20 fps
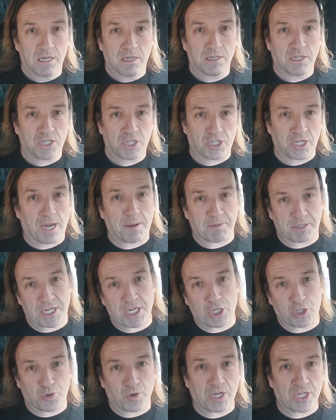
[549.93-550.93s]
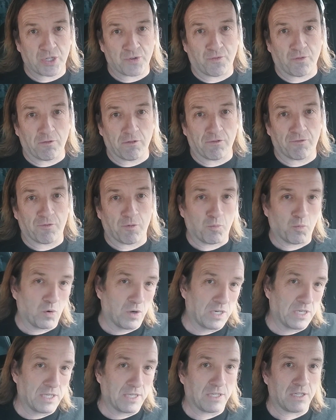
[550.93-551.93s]
stops heat transfer from
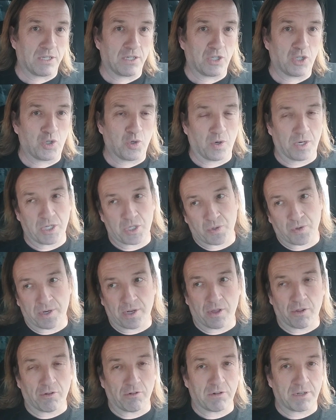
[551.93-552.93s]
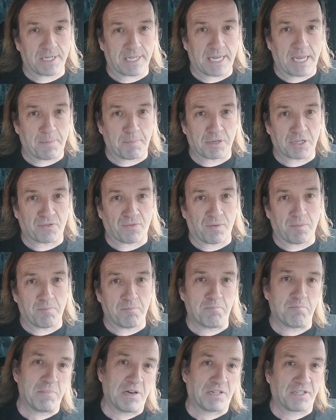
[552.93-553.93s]
one joint to another to keep us
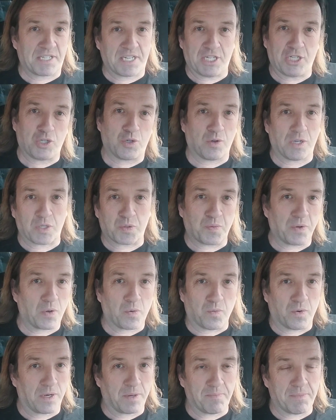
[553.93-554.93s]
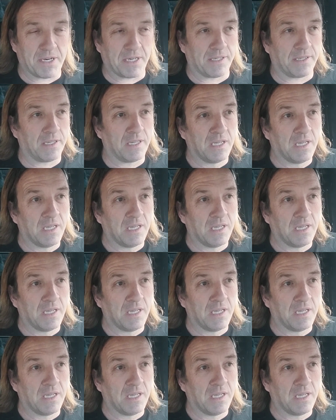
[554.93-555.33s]
from melting joints we don't want to melt.